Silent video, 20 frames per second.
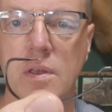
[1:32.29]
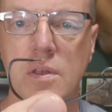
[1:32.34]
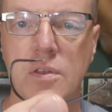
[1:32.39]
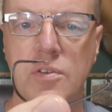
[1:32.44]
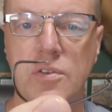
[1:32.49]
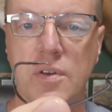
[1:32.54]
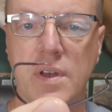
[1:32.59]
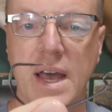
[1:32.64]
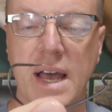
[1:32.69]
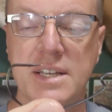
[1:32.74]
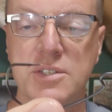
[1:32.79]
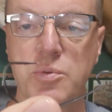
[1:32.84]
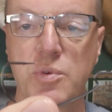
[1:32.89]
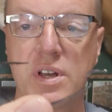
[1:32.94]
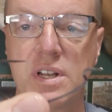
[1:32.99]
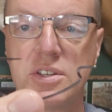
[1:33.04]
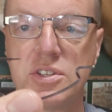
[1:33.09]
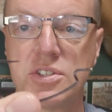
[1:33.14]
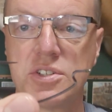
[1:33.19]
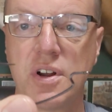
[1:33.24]
So guys, we're
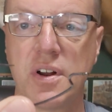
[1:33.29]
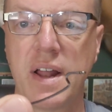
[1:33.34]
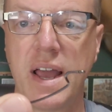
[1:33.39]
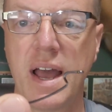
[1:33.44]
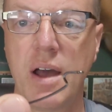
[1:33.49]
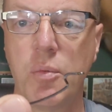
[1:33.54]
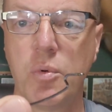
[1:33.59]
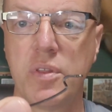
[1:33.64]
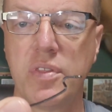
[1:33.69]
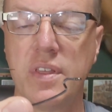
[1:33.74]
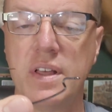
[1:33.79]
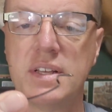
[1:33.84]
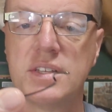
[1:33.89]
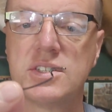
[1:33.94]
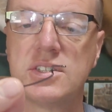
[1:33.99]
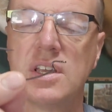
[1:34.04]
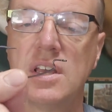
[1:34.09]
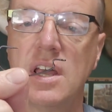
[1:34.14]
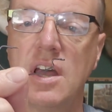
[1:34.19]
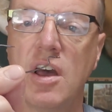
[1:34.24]
going to start out with
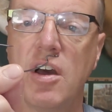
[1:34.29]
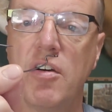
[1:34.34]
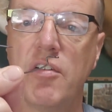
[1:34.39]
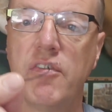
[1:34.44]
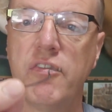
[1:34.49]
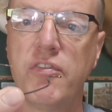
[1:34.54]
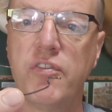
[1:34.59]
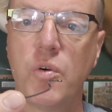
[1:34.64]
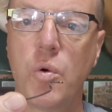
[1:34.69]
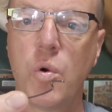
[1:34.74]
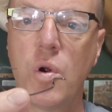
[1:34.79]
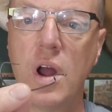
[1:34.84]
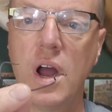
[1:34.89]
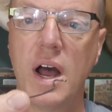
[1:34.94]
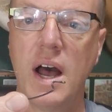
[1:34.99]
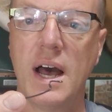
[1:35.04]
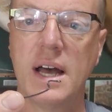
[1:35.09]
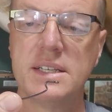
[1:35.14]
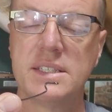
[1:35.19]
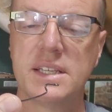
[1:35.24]
this
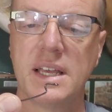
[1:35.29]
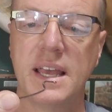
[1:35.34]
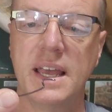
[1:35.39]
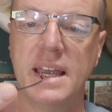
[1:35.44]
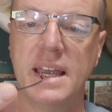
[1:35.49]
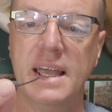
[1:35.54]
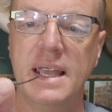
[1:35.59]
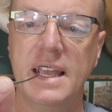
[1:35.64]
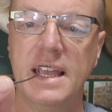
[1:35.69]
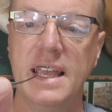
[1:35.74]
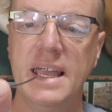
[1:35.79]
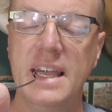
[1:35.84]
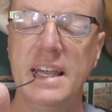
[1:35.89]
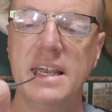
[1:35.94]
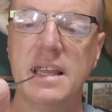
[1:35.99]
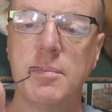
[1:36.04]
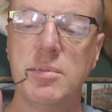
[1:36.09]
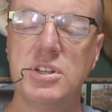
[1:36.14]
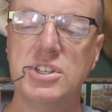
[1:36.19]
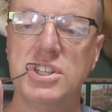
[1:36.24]
4/0
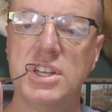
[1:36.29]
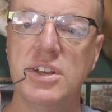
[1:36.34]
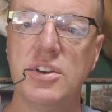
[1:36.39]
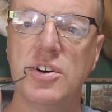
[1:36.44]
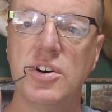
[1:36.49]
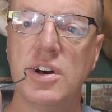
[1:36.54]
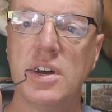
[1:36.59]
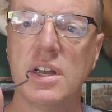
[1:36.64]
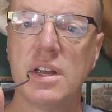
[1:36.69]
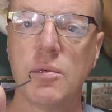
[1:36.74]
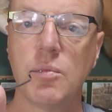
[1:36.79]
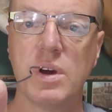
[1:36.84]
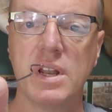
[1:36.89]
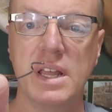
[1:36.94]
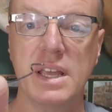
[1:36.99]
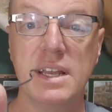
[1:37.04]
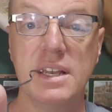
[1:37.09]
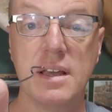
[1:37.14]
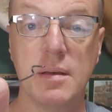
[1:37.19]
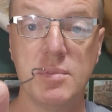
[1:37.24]
EWG hook. What
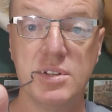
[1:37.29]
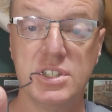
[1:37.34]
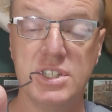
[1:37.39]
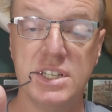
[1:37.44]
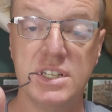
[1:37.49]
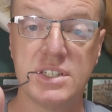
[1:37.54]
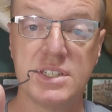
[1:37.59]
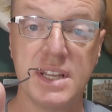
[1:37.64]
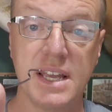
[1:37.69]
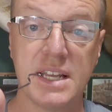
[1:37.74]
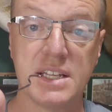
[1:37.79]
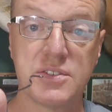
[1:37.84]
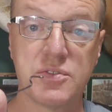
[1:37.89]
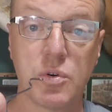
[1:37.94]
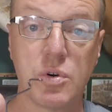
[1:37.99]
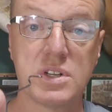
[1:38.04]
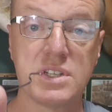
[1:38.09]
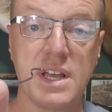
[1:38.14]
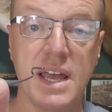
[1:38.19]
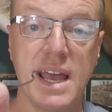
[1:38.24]
EWG stands
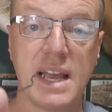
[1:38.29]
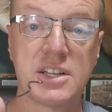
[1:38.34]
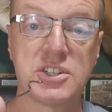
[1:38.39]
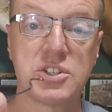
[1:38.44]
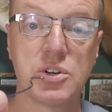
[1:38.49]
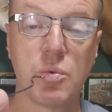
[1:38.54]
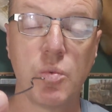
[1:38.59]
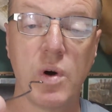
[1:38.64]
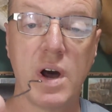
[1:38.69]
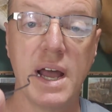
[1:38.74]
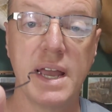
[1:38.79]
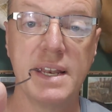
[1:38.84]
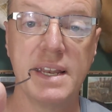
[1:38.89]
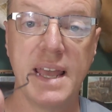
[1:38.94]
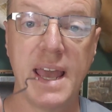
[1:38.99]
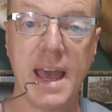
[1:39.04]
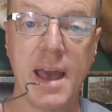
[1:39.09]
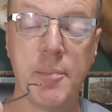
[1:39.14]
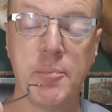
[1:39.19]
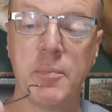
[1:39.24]
for is extra wide
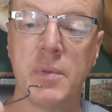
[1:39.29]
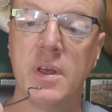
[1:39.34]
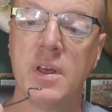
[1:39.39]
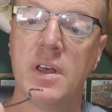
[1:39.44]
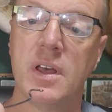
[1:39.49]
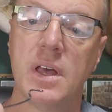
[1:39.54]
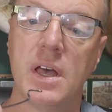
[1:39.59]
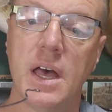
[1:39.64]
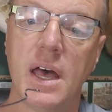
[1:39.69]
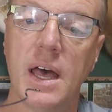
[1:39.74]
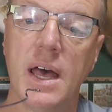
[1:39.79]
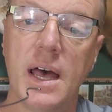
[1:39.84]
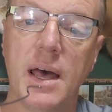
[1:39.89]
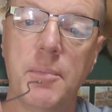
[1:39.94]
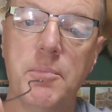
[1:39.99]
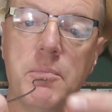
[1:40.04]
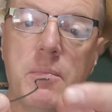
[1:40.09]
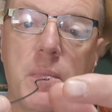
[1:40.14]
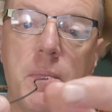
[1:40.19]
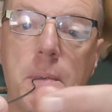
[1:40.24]
gap,
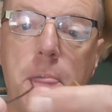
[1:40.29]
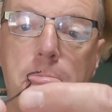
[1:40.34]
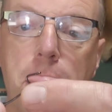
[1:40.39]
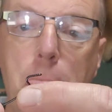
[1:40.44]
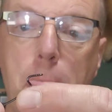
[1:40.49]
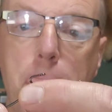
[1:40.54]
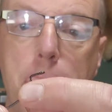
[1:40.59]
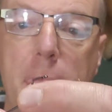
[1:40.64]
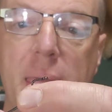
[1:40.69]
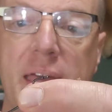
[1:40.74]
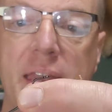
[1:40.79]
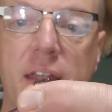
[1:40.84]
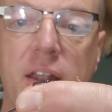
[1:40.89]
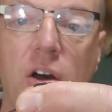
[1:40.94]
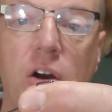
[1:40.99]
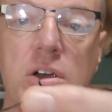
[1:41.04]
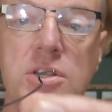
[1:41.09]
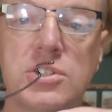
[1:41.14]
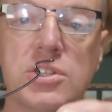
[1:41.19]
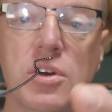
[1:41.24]
and it
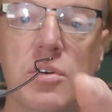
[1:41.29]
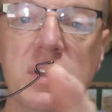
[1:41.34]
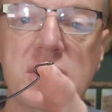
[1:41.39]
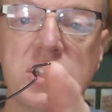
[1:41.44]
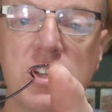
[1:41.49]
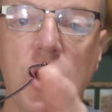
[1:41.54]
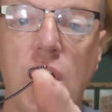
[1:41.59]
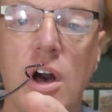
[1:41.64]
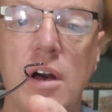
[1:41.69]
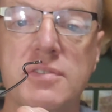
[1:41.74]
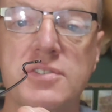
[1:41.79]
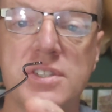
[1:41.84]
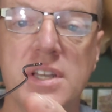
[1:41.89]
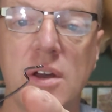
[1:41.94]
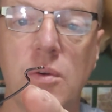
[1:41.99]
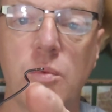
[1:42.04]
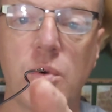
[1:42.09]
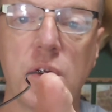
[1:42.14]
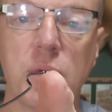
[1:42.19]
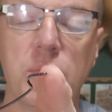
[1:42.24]
also is an
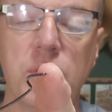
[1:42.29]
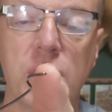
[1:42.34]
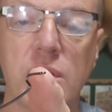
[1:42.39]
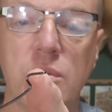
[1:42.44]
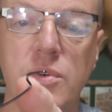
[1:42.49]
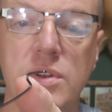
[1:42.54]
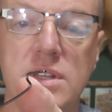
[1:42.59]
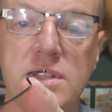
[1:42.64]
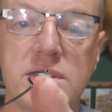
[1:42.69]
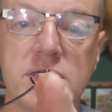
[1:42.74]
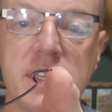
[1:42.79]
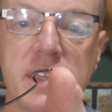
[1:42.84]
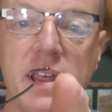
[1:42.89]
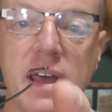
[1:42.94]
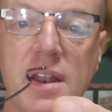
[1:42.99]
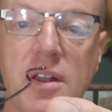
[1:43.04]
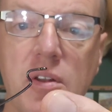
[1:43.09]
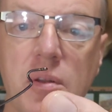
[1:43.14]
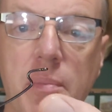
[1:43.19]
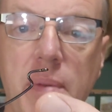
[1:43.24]
offset worm hook. When you see that
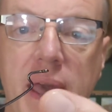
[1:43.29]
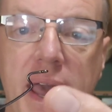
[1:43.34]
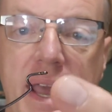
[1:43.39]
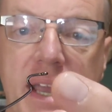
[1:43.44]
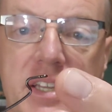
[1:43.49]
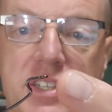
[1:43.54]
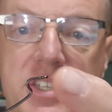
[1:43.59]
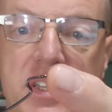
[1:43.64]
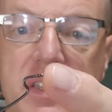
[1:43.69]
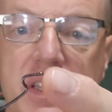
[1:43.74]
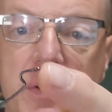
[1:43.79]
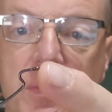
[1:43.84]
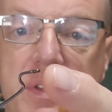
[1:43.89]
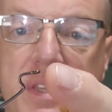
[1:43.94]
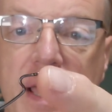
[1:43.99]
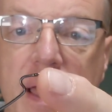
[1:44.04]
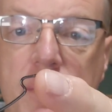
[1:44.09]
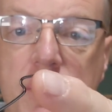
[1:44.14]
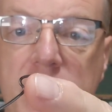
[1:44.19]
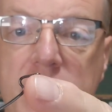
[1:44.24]
on the packaging there, what
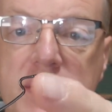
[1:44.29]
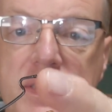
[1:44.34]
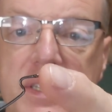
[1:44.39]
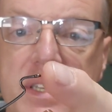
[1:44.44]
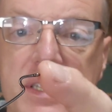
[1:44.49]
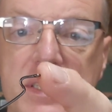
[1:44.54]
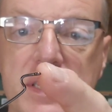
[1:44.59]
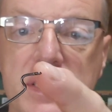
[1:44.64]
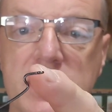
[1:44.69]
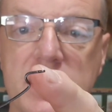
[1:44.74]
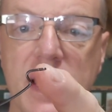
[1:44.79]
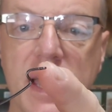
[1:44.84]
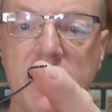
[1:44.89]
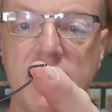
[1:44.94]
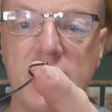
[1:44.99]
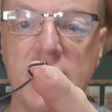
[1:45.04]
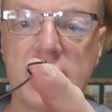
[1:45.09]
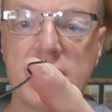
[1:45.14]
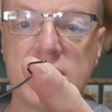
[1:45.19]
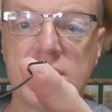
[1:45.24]
that means is it's got
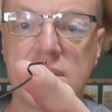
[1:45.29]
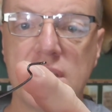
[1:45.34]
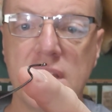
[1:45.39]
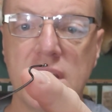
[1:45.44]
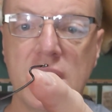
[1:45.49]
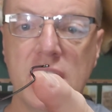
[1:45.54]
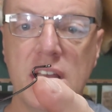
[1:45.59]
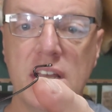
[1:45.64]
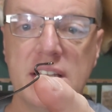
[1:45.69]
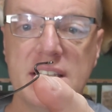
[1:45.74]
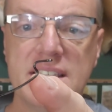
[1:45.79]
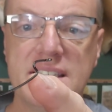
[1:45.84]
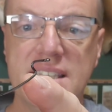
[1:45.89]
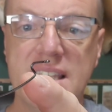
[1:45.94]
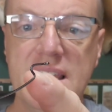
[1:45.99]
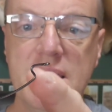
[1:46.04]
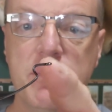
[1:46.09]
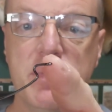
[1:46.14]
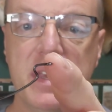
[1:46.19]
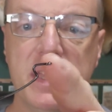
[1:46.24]
this
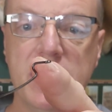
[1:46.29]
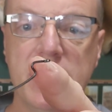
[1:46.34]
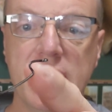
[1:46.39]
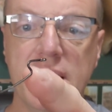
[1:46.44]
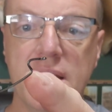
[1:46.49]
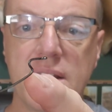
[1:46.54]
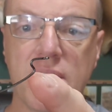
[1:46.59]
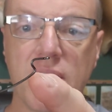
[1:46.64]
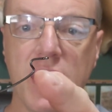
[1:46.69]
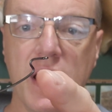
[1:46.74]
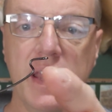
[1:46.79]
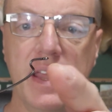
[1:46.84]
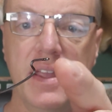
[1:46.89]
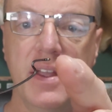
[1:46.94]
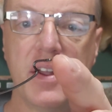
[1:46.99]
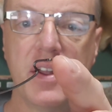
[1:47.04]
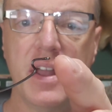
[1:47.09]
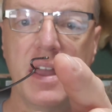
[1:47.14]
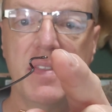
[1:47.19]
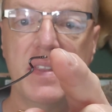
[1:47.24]
Z bend in it right
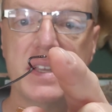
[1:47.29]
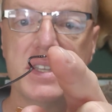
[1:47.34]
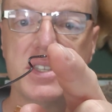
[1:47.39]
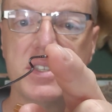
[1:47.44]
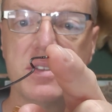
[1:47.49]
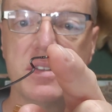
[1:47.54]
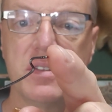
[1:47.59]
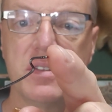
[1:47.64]
here, and this